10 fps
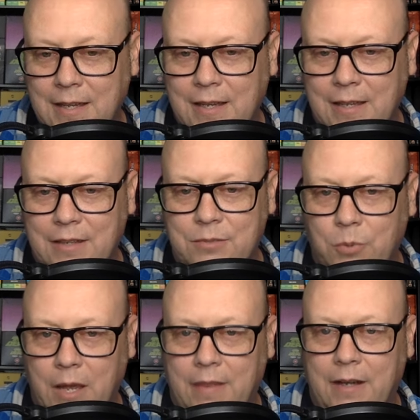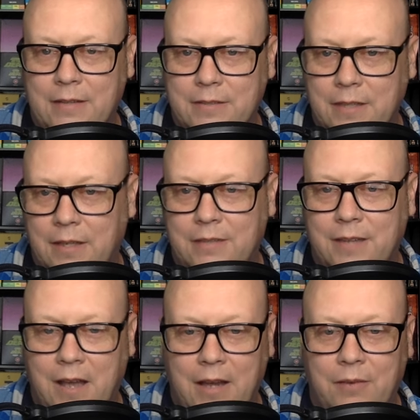in this way that I just think is
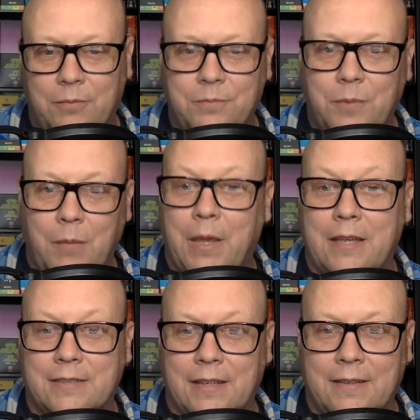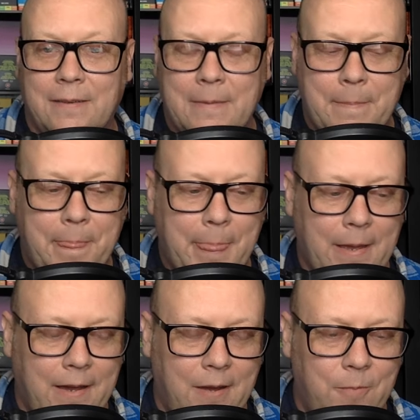kind of amazing.
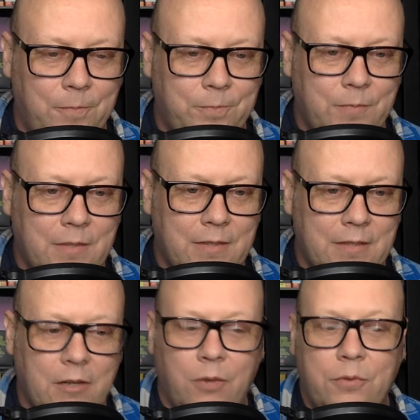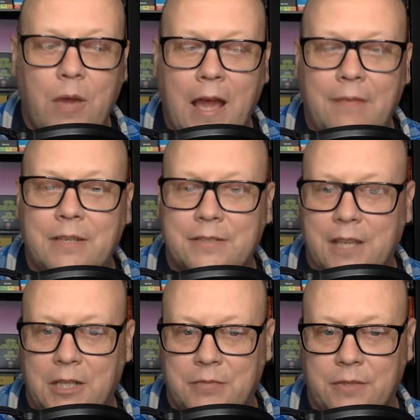You know, if you have
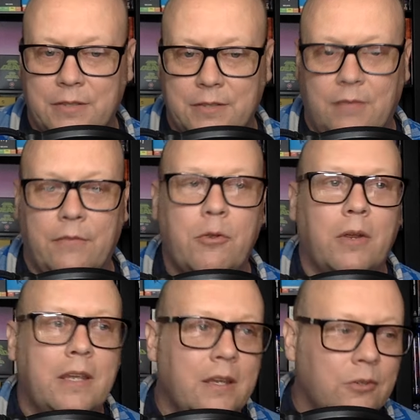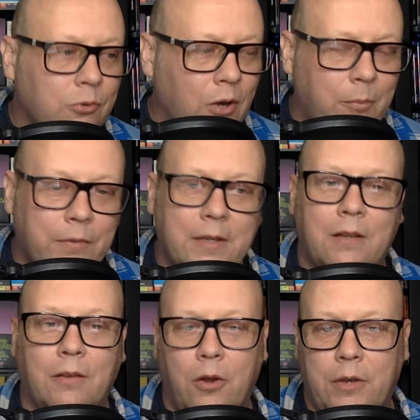nostalgia for this stuff, if you're a kid who grew up with
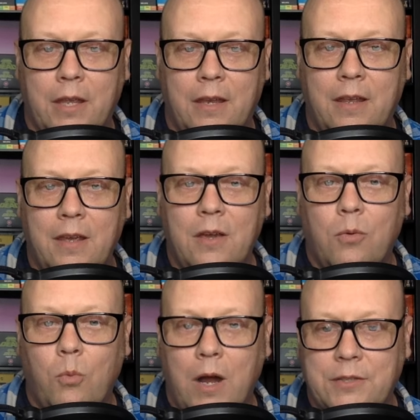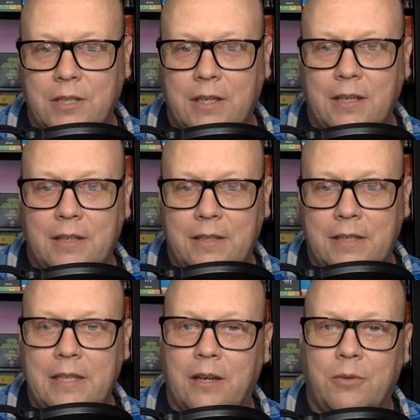Nickelodeon watching,
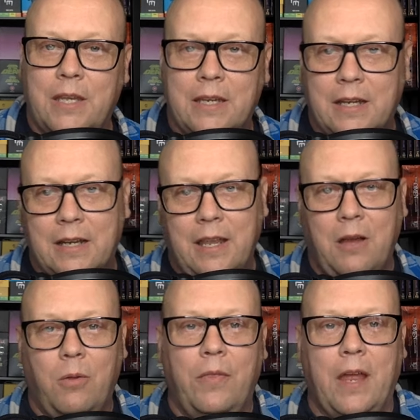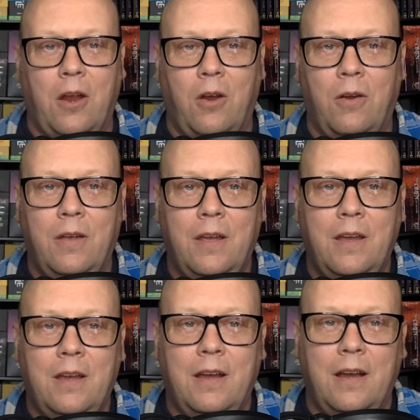you know, Kenan and Kel there,
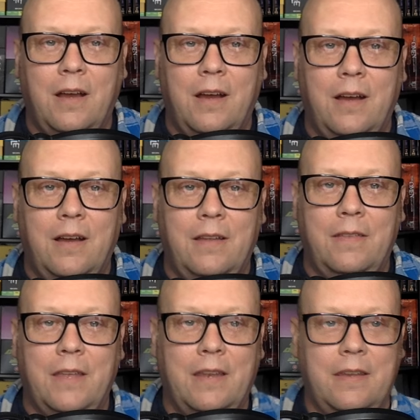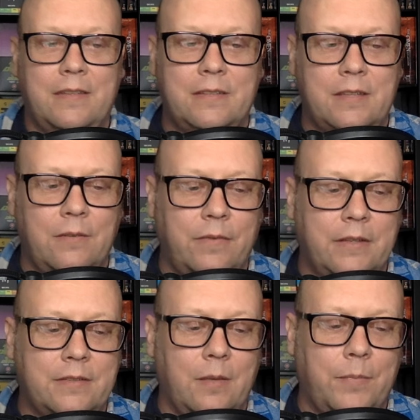then this is definitely
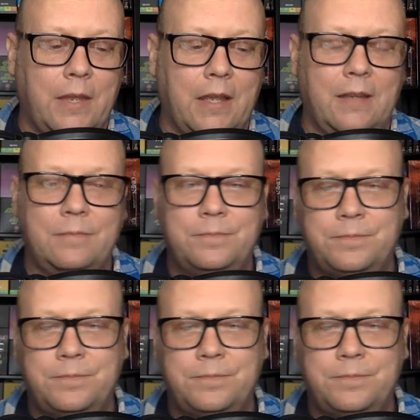something